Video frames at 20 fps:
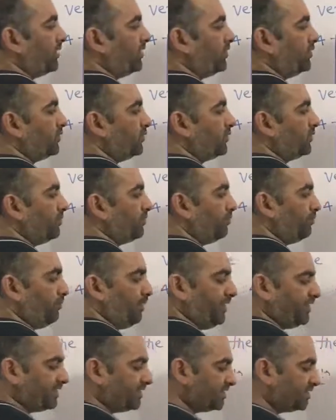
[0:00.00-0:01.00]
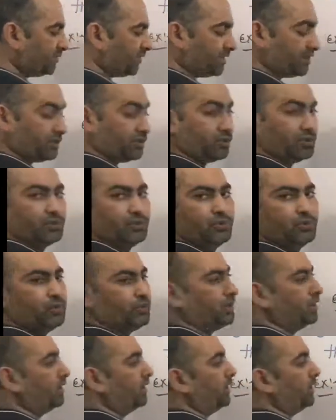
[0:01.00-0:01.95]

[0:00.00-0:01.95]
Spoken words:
2, base is what? 2,